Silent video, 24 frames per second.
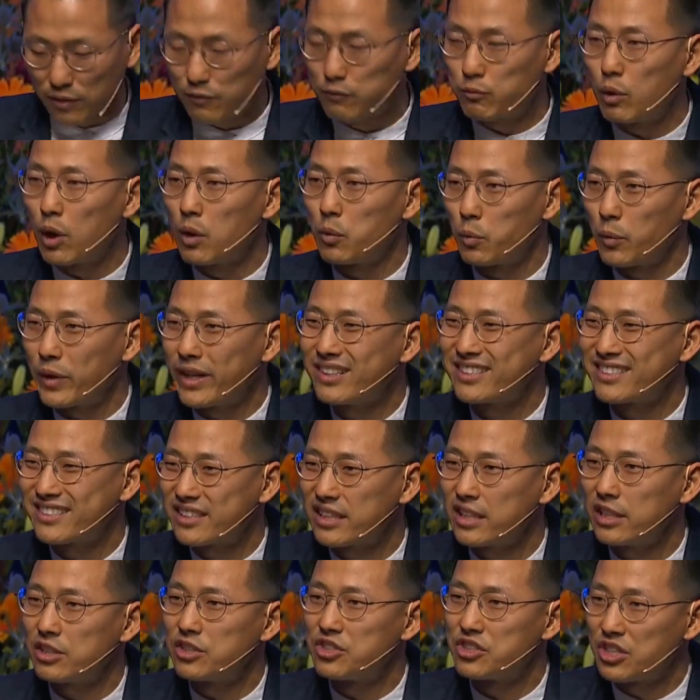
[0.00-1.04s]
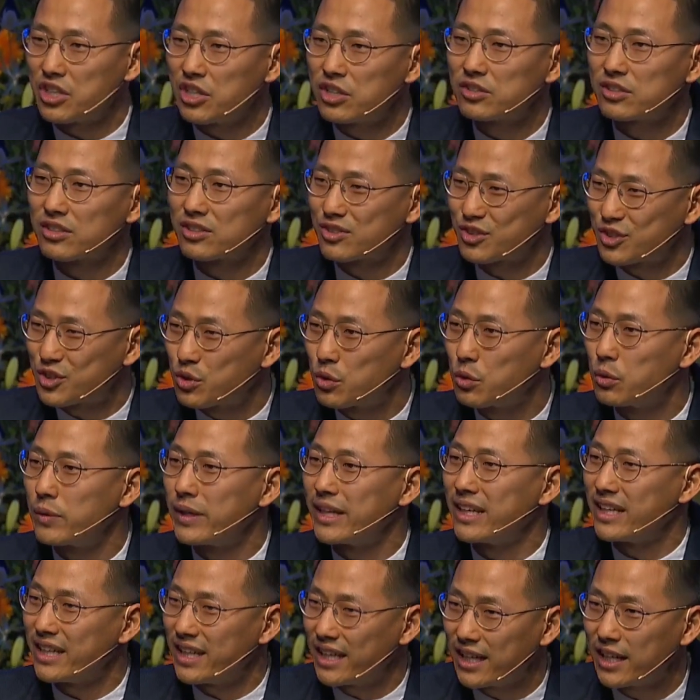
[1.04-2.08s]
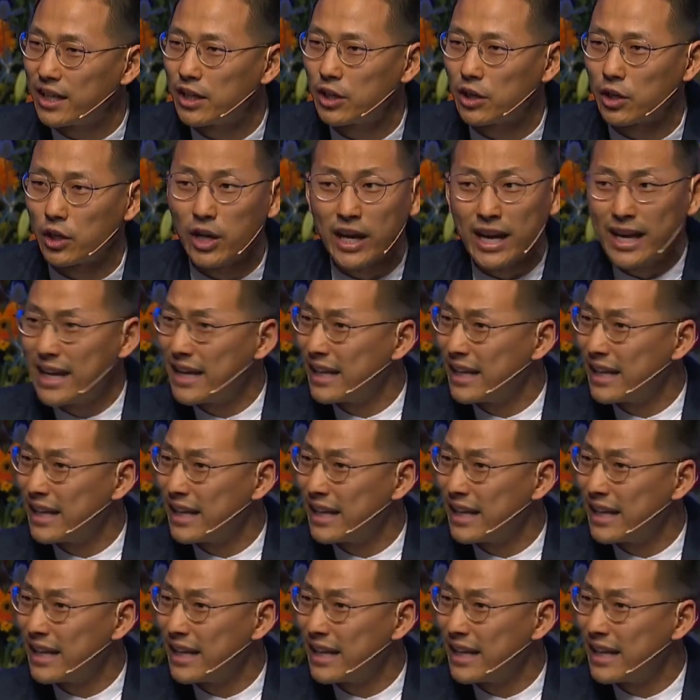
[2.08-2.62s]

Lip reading: of what we see Jesus doing here.